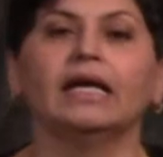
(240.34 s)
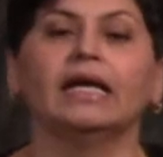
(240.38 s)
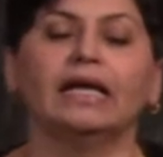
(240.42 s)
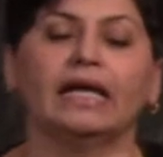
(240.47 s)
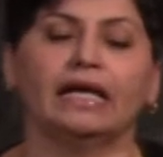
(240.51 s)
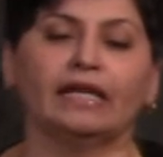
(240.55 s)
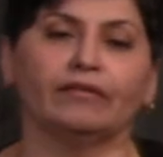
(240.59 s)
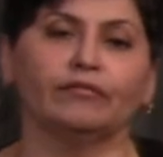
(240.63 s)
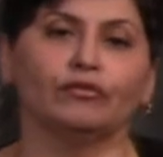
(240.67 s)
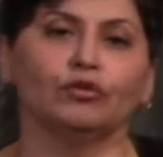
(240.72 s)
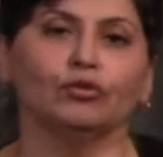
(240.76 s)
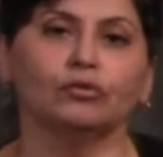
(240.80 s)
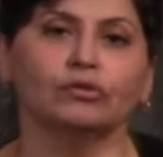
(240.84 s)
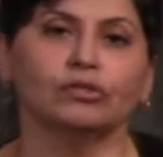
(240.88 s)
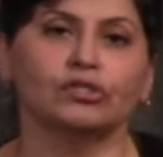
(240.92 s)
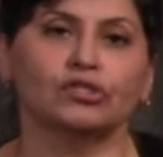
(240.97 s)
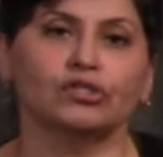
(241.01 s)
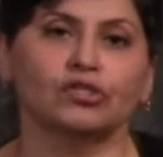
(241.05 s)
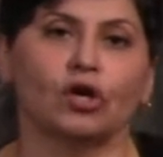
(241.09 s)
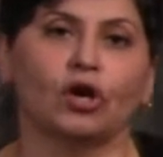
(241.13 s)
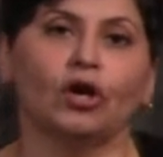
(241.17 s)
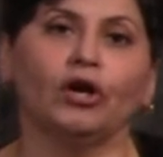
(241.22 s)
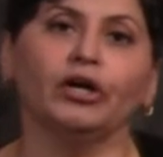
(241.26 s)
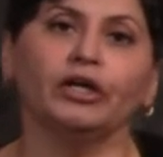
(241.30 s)
And if you'll
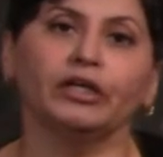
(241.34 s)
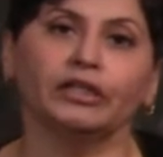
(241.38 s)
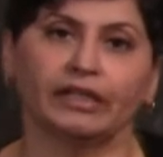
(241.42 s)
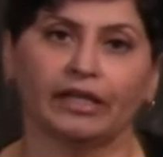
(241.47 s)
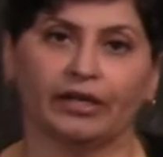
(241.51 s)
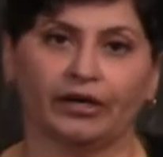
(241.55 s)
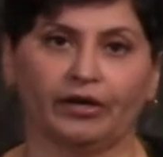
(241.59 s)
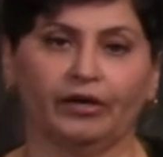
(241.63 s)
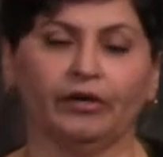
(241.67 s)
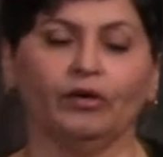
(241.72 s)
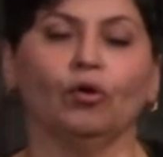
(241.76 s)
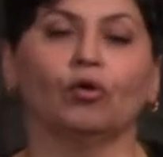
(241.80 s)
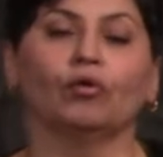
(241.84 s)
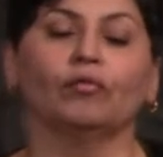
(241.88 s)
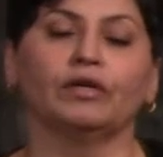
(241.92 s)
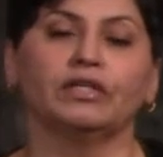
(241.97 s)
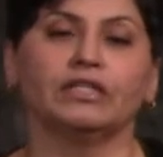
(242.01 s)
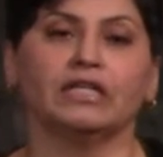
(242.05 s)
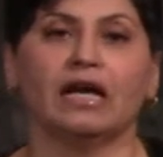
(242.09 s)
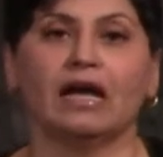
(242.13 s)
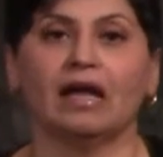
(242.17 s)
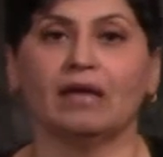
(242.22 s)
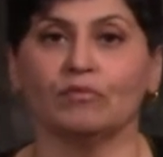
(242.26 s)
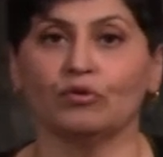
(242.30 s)
start there, over
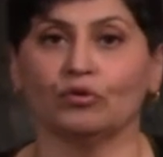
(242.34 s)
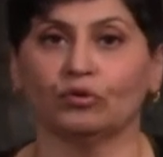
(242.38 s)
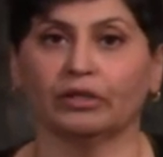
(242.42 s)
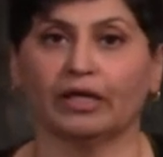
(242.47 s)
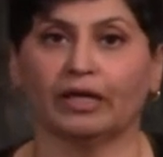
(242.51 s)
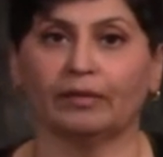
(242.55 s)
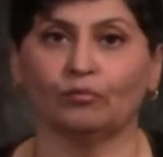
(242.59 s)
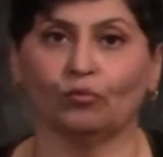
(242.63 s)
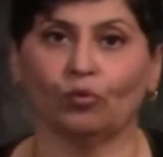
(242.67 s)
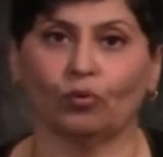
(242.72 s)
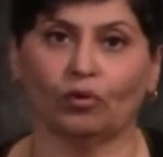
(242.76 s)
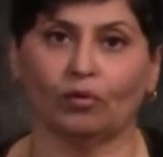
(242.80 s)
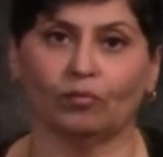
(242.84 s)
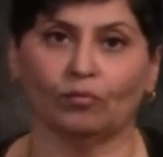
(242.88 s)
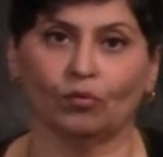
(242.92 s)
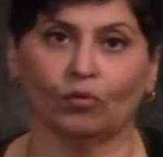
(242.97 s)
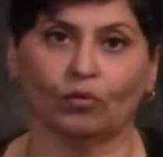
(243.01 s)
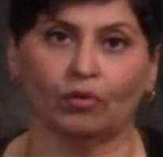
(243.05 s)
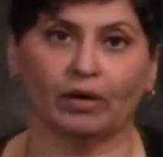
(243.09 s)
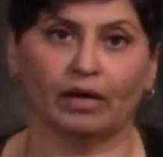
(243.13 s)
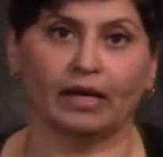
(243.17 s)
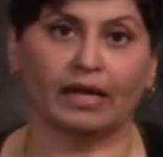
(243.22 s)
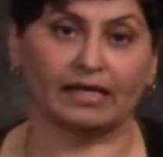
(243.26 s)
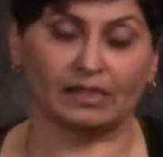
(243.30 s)
time you'll get more and
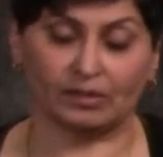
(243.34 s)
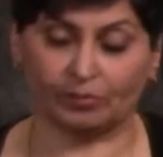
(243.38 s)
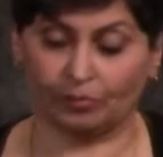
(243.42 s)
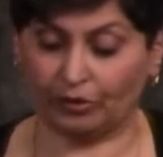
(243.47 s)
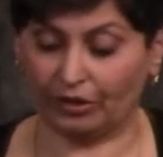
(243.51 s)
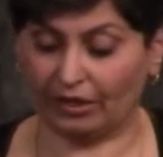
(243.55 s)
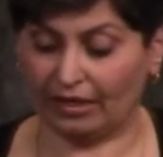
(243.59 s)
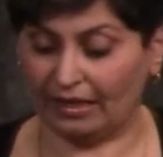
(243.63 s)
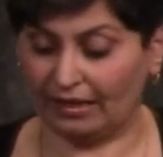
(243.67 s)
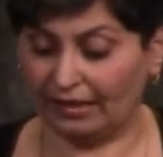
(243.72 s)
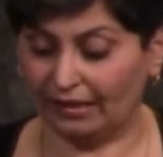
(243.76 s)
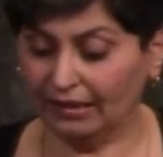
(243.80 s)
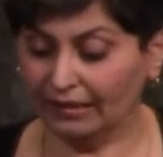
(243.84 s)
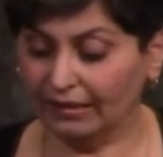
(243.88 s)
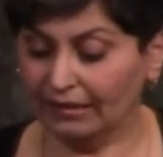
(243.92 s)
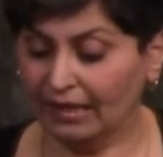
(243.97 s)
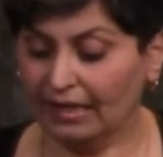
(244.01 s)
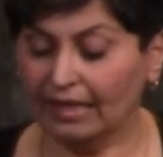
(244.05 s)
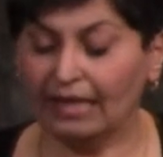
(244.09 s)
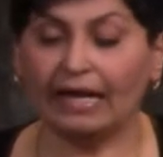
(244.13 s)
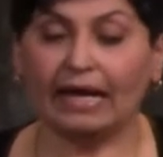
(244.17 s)
more expert at it.